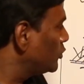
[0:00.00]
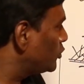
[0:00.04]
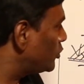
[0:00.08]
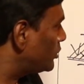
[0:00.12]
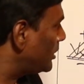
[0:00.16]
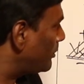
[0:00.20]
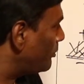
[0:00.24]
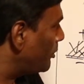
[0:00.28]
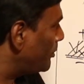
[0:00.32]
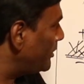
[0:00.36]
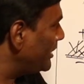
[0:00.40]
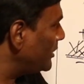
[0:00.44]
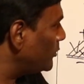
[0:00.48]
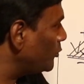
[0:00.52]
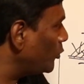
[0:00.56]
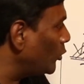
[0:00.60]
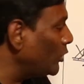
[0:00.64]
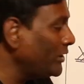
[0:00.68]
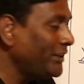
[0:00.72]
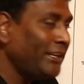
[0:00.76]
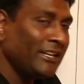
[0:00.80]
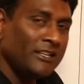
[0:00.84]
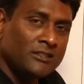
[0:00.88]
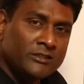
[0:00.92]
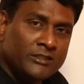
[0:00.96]
So the moment
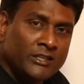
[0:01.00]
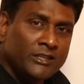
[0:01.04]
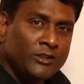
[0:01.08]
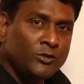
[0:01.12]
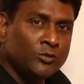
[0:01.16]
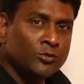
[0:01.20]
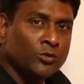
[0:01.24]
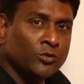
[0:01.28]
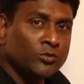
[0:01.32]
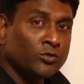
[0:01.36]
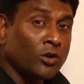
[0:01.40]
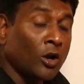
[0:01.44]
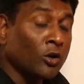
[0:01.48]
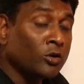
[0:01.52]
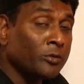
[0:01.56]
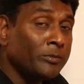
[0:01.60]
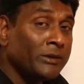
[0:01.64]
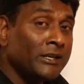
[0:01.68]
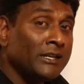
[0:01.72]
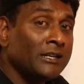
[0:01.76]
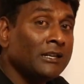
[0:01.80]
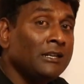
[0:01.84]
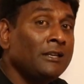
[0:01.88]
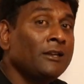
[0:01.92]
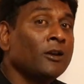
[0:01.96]
voltage reduces,
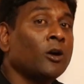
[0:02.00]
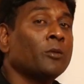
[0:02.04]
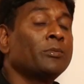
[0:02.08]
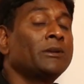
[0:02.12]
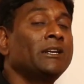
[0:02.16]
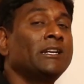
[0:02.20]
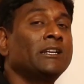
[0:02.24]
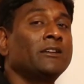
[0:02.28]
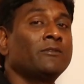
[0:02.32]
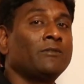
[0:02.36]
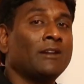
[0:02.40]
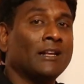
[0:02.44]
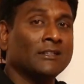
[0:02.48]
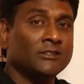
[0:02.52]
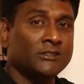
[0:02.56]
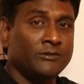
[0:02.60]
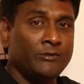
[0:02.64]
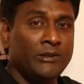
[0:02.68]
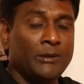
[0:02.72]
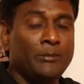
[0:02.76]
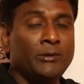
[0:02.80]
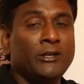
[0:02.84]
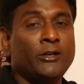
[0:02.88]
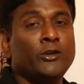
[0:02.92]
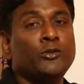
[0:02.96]
automatically operating flux
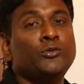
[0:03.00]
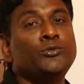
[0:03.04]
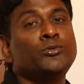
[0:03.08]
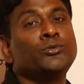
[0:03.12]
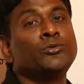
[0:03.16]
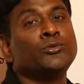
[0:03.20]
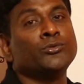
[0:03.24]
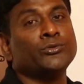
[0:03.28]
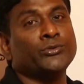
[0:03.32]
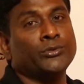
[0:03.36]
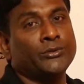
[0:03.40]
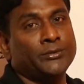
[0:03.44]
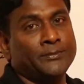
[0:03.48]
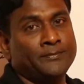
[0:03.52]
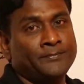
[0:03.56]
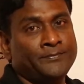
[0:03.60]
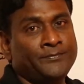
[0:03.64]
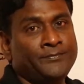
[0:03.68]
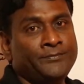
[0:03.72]
will be reduced.